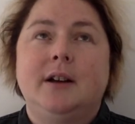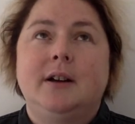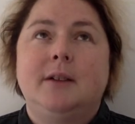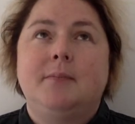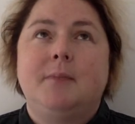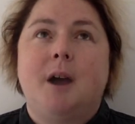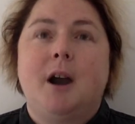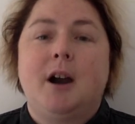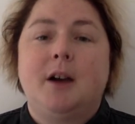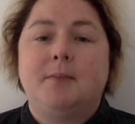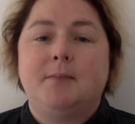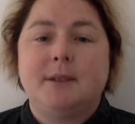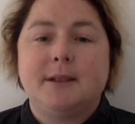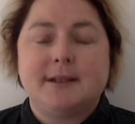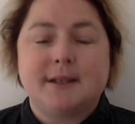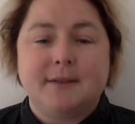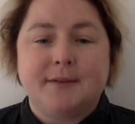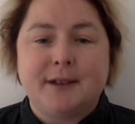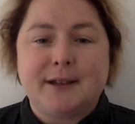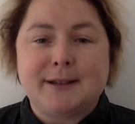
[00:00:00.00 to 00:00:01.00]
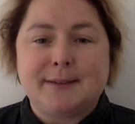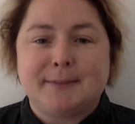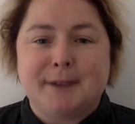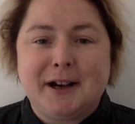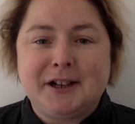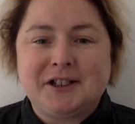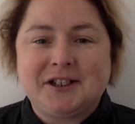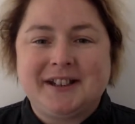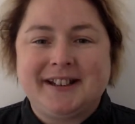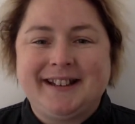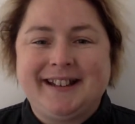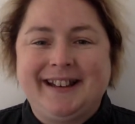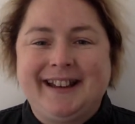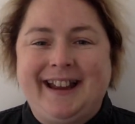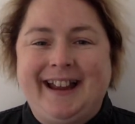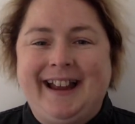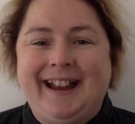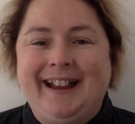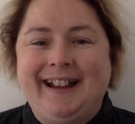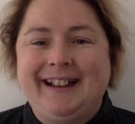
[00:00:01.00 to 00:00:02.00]
purpose of expression
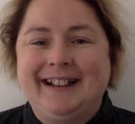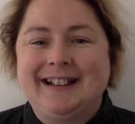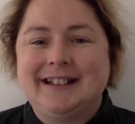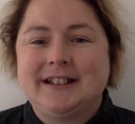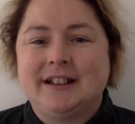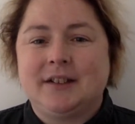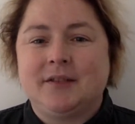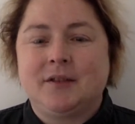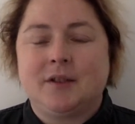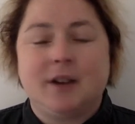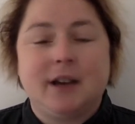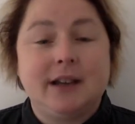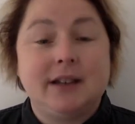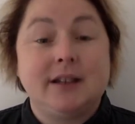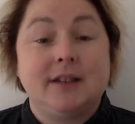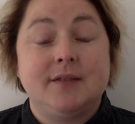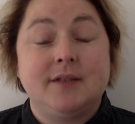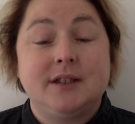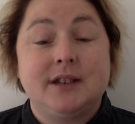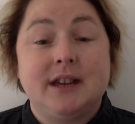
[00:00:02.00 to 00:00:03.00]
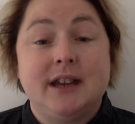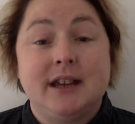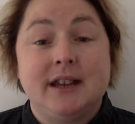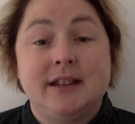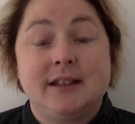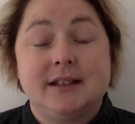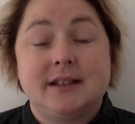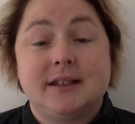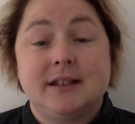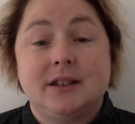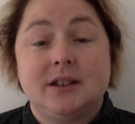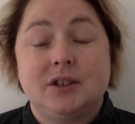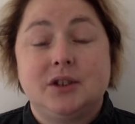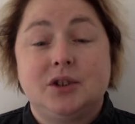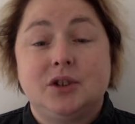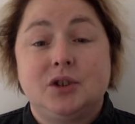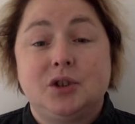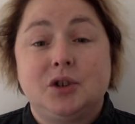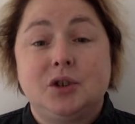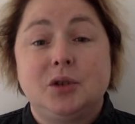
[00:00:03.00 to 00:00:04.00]
and of creativity is
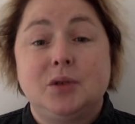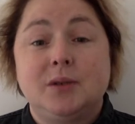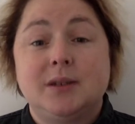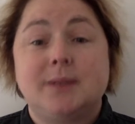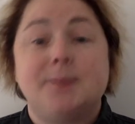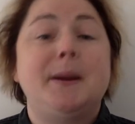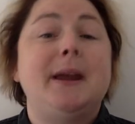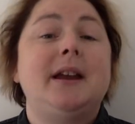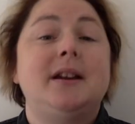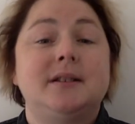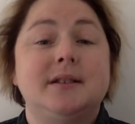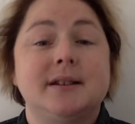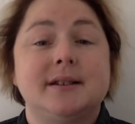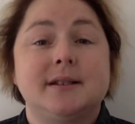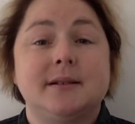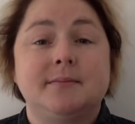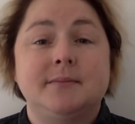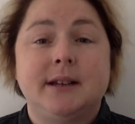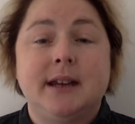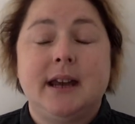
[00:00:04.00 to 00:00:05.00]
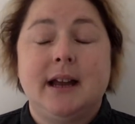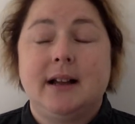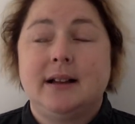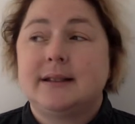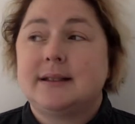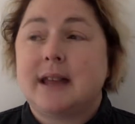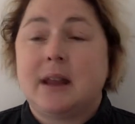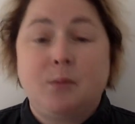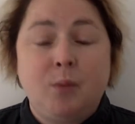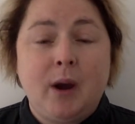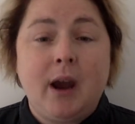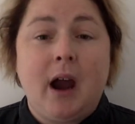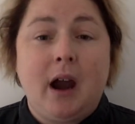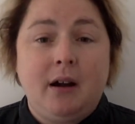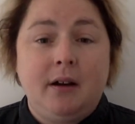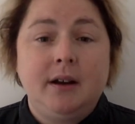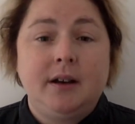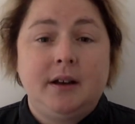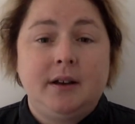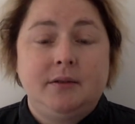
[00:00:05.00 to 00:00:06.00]
to speak to somebody else. And we
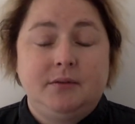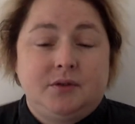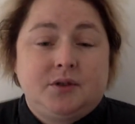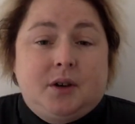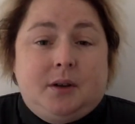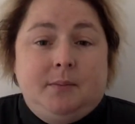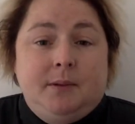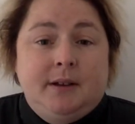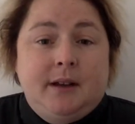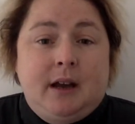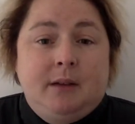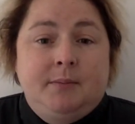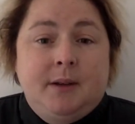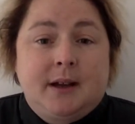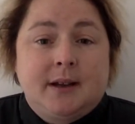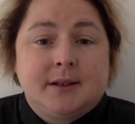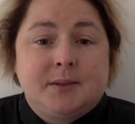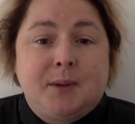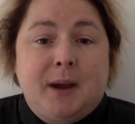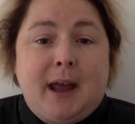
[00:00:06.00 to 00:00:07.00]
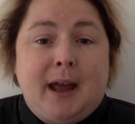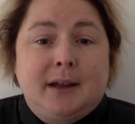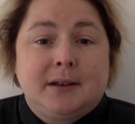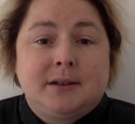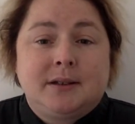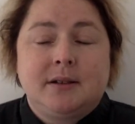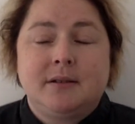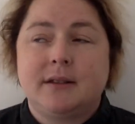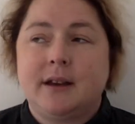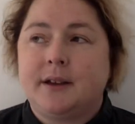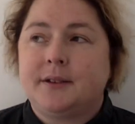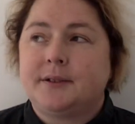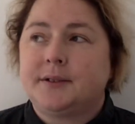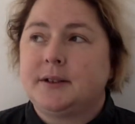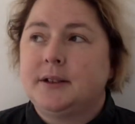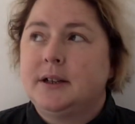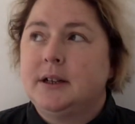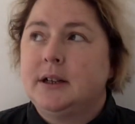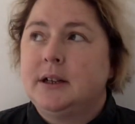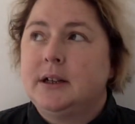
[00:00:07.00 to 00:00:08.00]
are in trouble now because we can't do that.
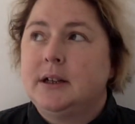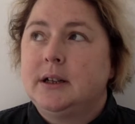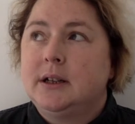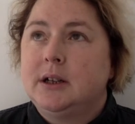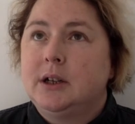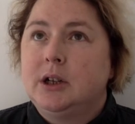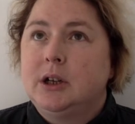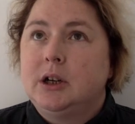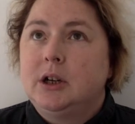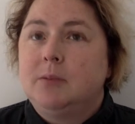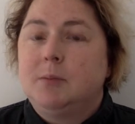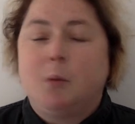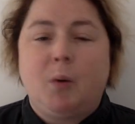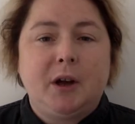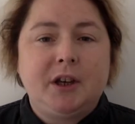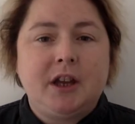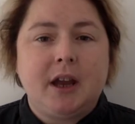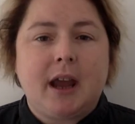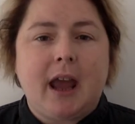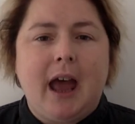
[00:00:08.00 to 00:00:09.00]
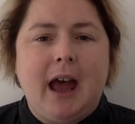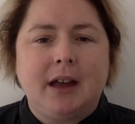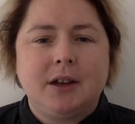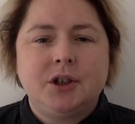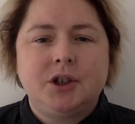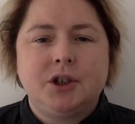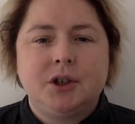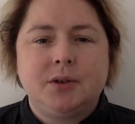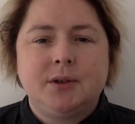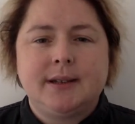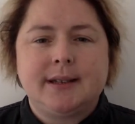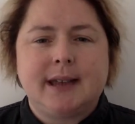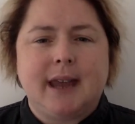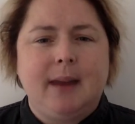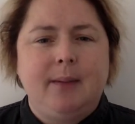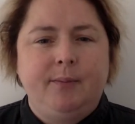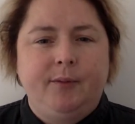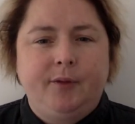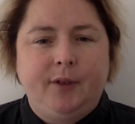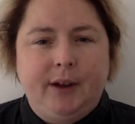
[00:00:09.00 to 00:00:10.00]
But what you can do is
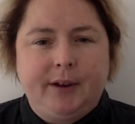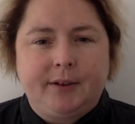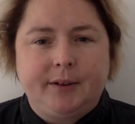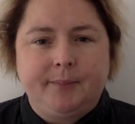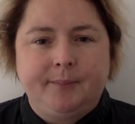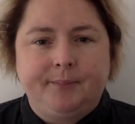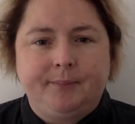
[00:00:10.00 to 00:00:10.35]
keep fit.